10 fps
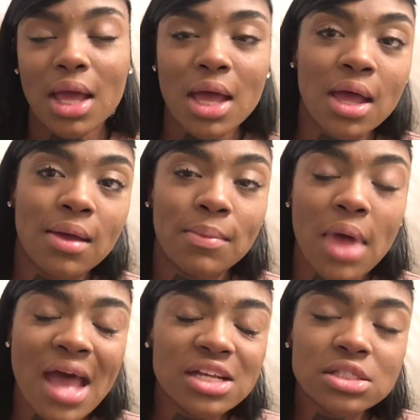
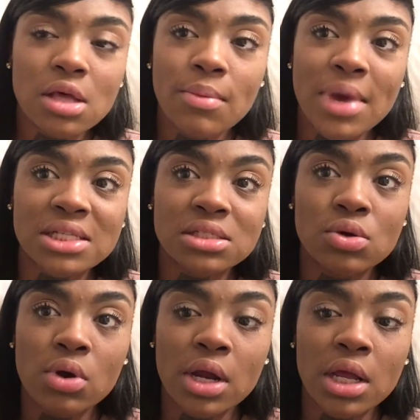I just hope my
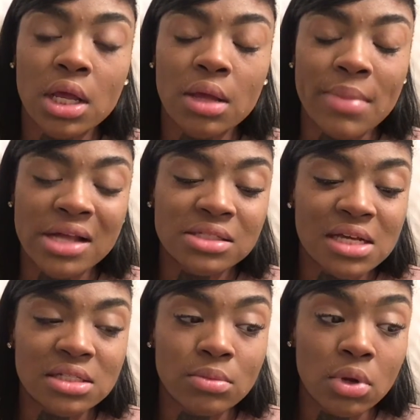story and my
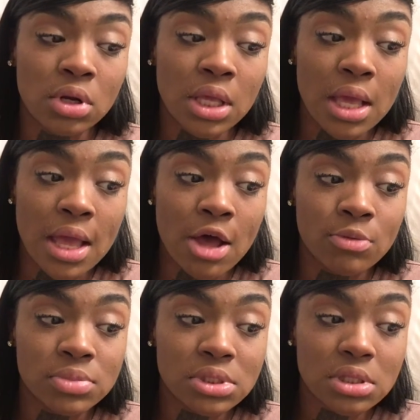testimony
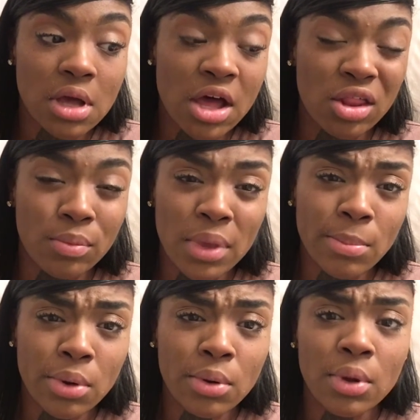helps other
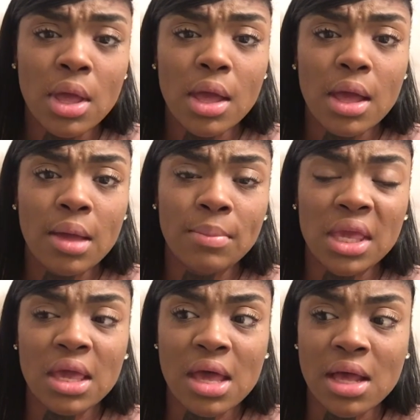people,
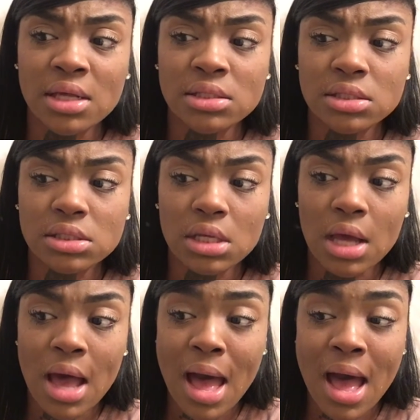because
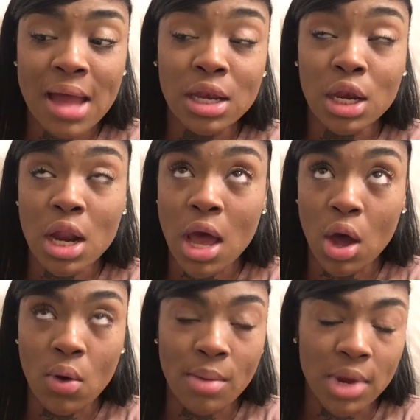I
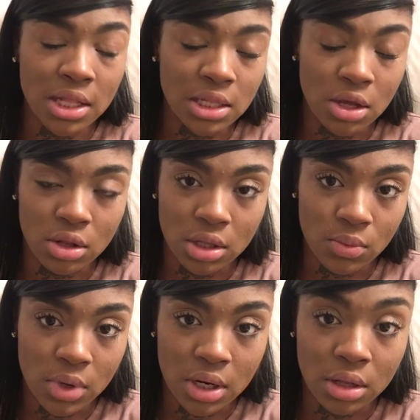know I'm not the only
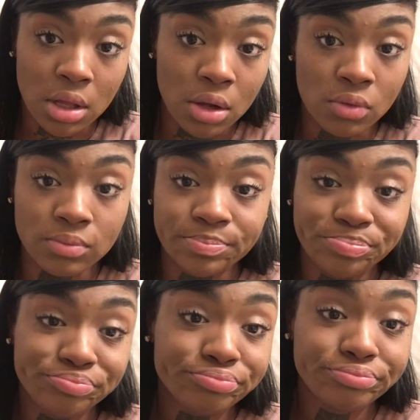one alone.
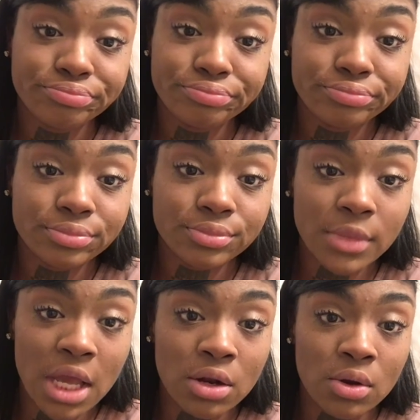
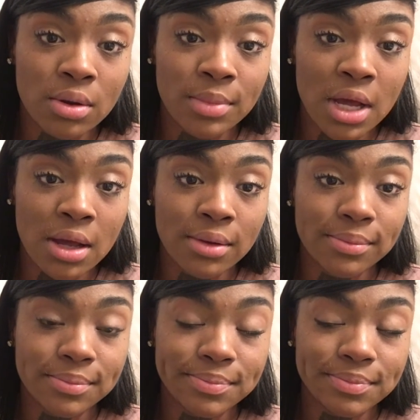I know I'm
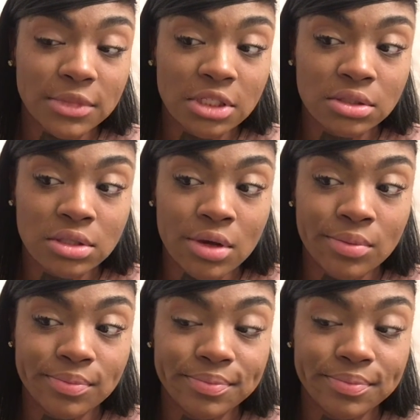not. So,